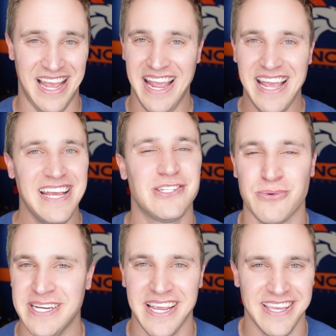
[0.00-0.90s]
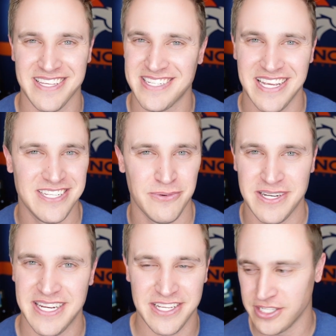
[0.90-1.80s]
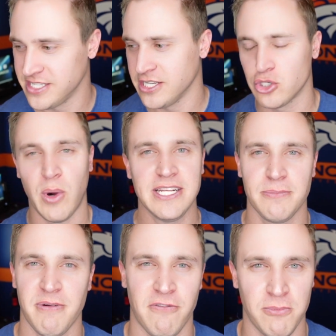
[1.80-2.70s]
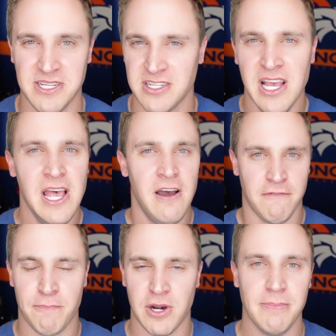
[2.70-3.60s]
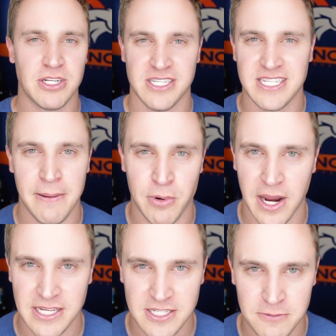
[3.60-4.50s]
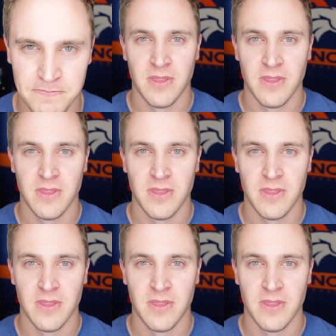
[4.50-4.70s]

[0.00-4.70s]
it's ridiculous. It's ridiculous. You get twice the performance for pretty much the same price.